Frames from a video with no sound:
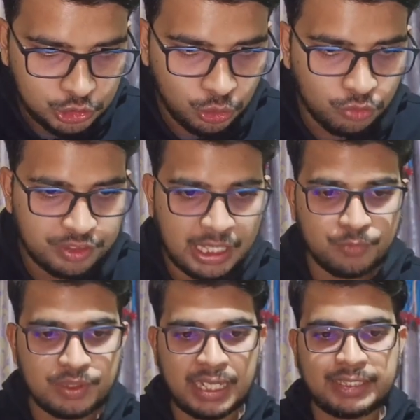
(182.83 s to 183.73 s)
So we
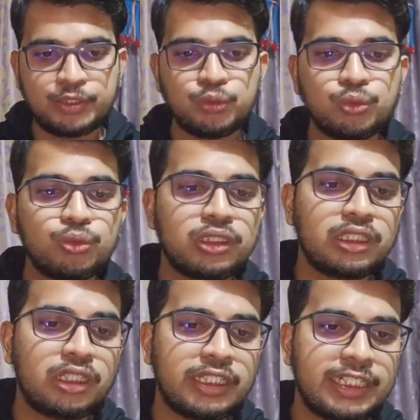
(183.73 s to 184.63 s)
have knight to
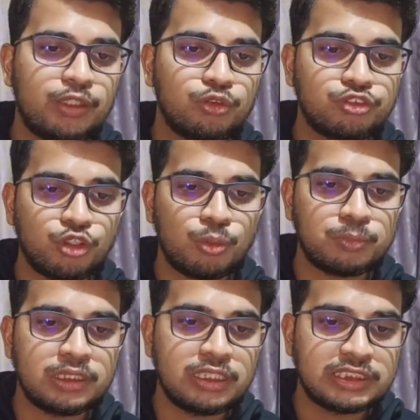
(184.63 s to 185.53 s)
d2
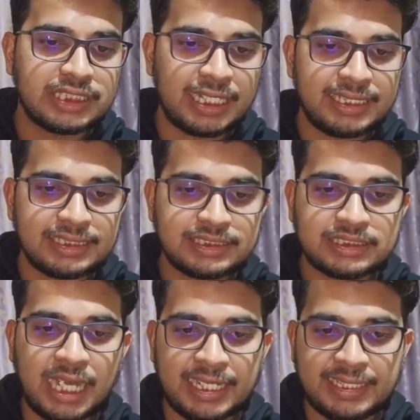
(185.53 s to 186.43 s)
from Steinitz.
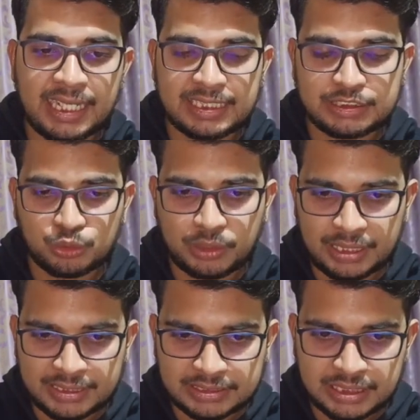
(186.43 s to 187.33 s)
The idea is to
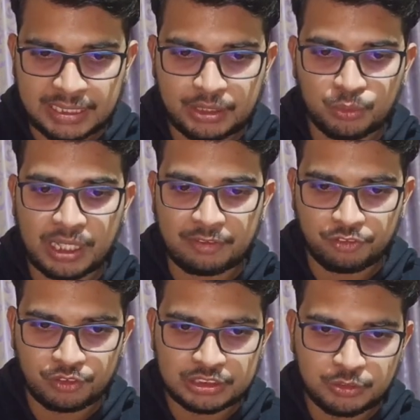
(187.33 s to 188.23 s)
get his knight to the
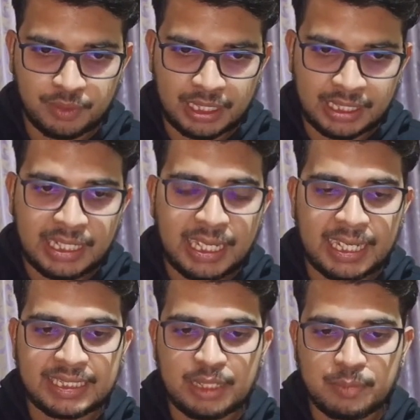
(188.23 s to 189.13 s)
f1 square,
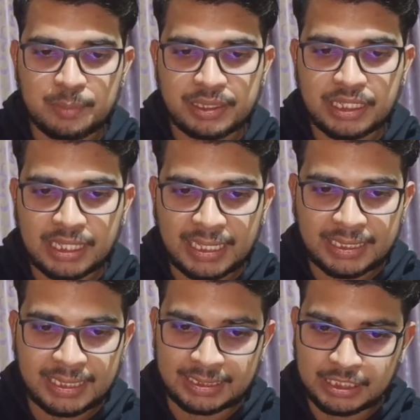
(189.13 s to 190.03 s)
and then maybe the
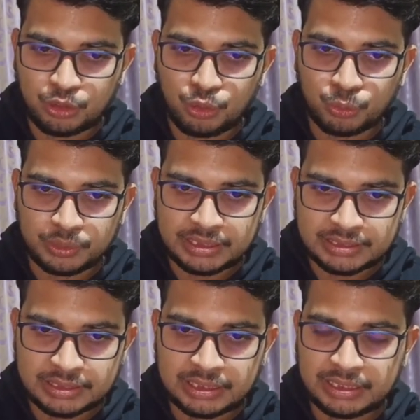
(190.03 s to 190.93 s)
knight can either go to
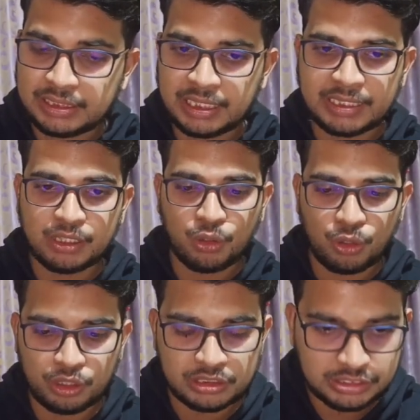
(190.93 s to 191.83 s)
e3
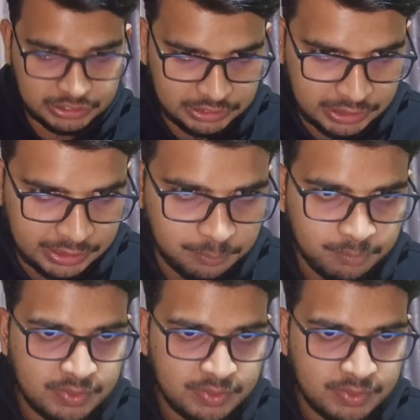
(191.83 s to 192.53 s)
or g3.